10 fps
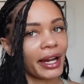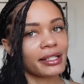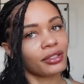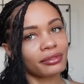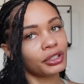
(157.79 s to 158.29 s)
I
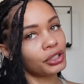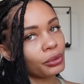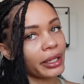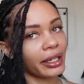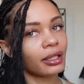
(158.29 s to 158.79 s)
still have to
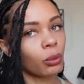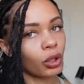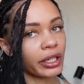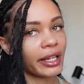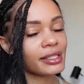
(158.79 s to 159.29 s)
do it in the
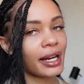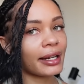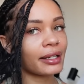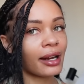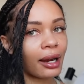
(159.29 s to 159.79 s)
mornings. And I
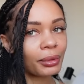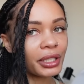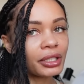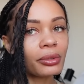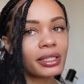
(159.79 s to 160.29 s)
did not
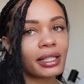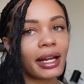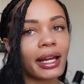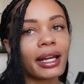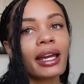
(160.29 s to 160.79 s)
really do it
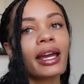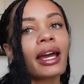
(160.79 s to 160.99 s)
today.